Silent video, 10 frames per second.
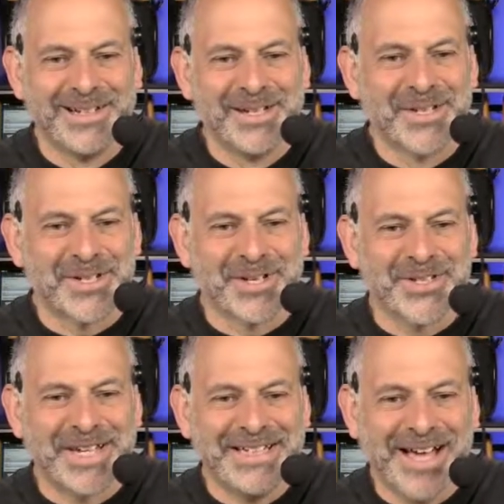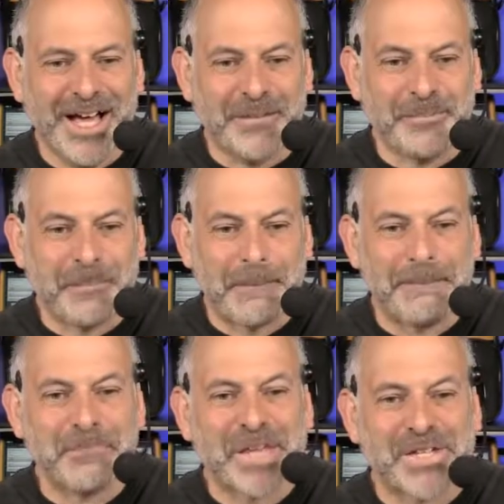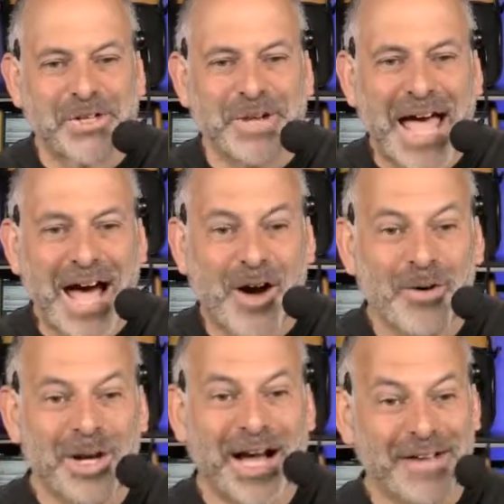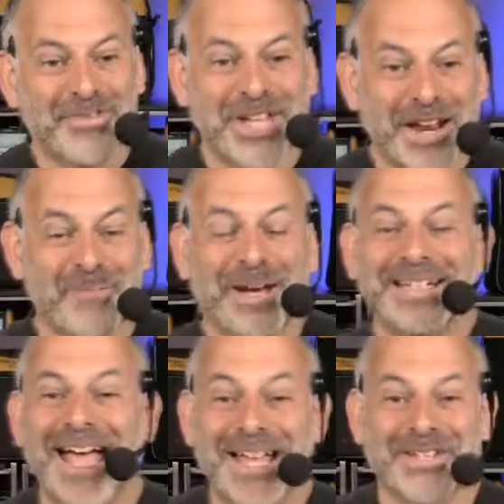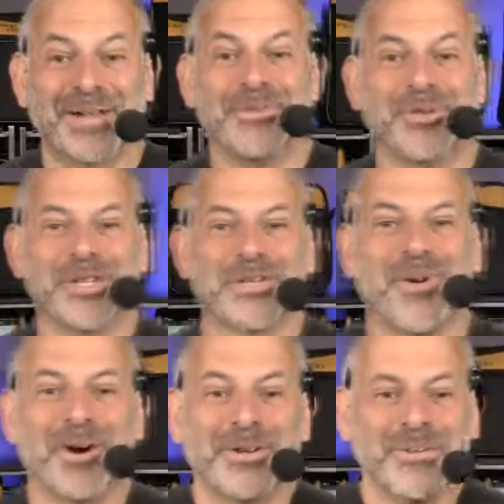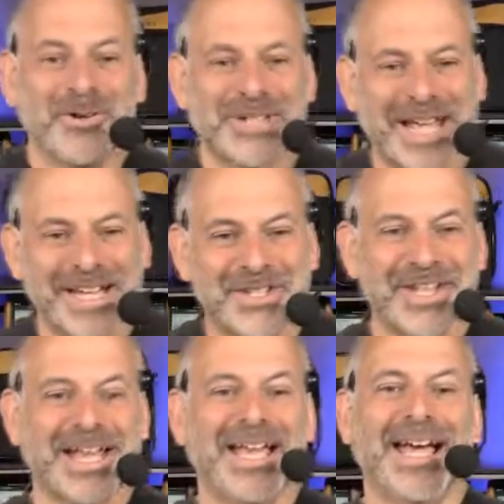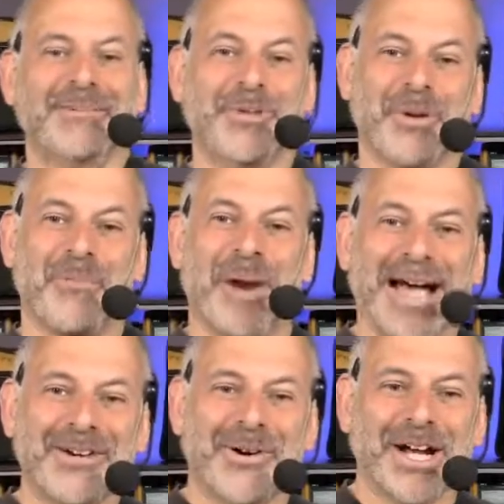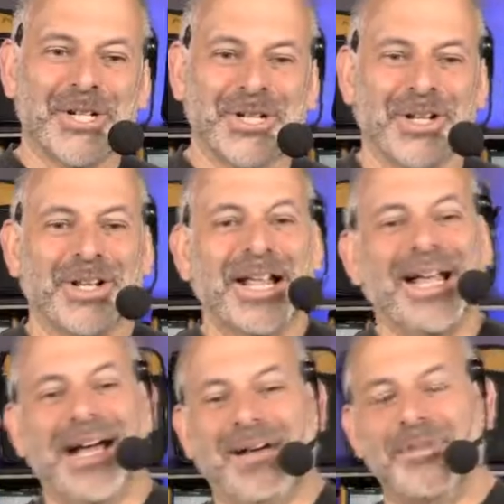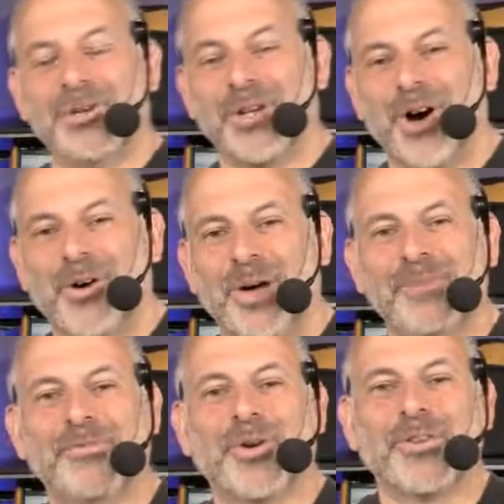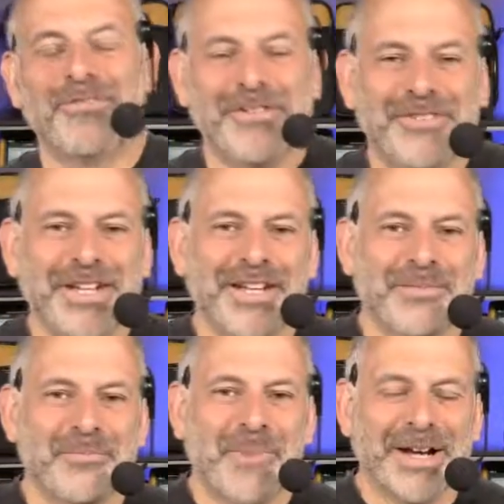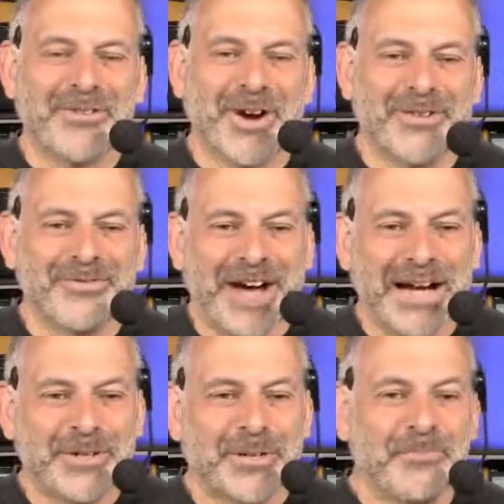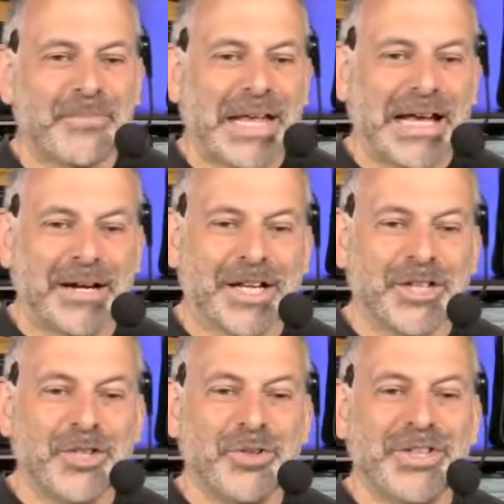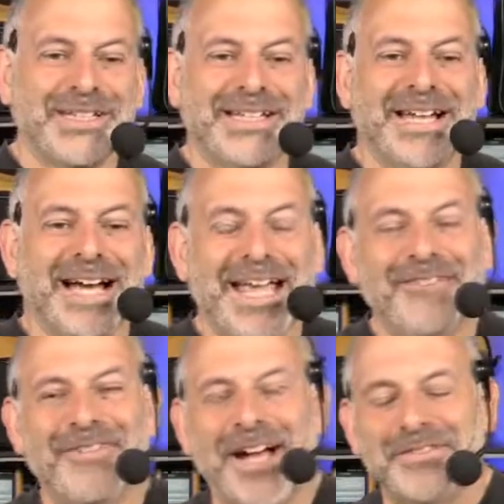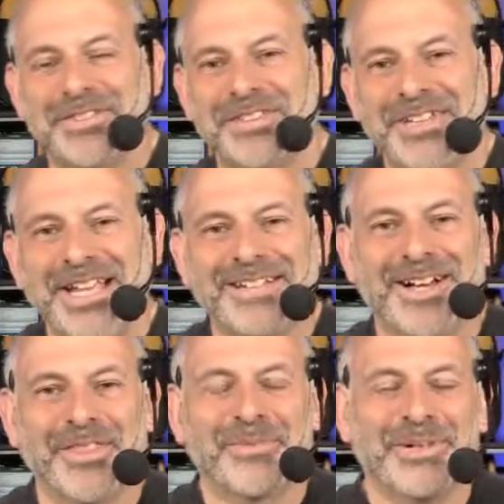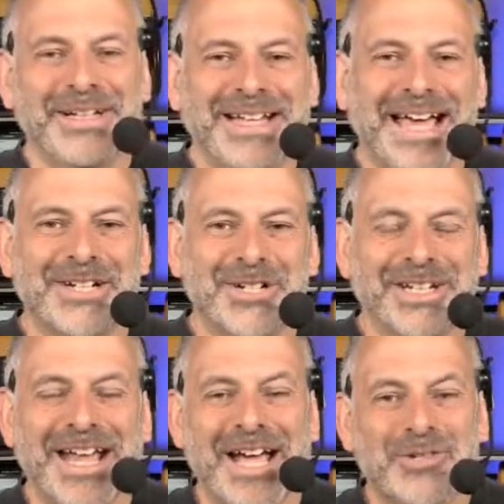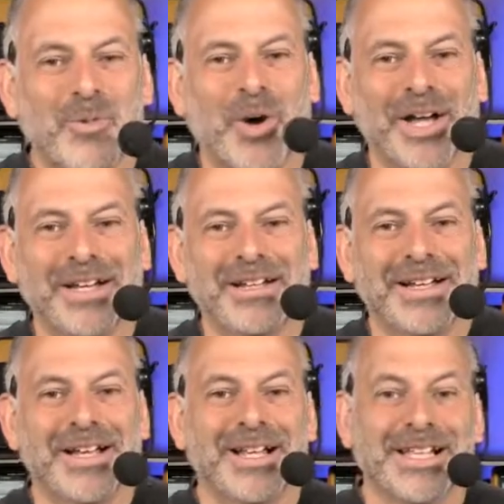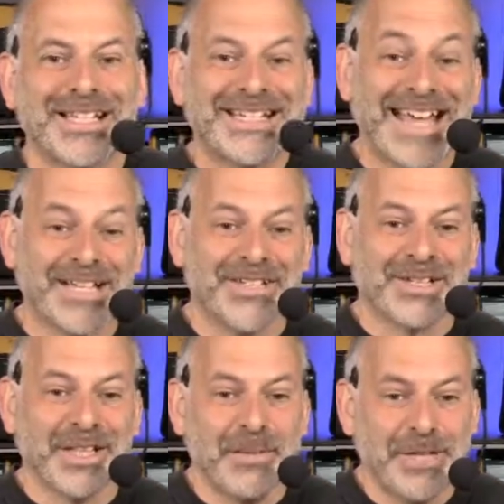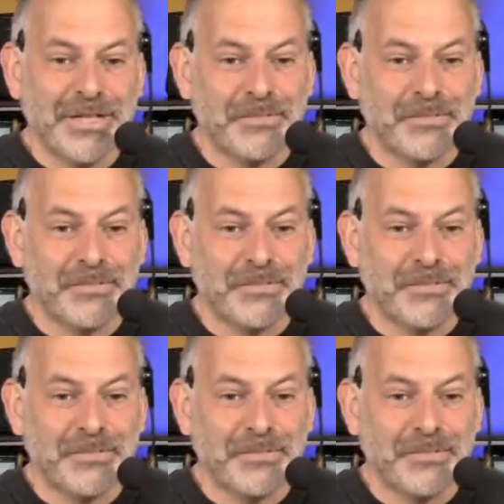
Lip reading: So I'll say done. So now I've set up my test. I'm doing a smart remote test. I'm doing a bidirectional. I'm doing OM450 micron fiber. I'm going to do the TIA 568.3-D-1 test limit.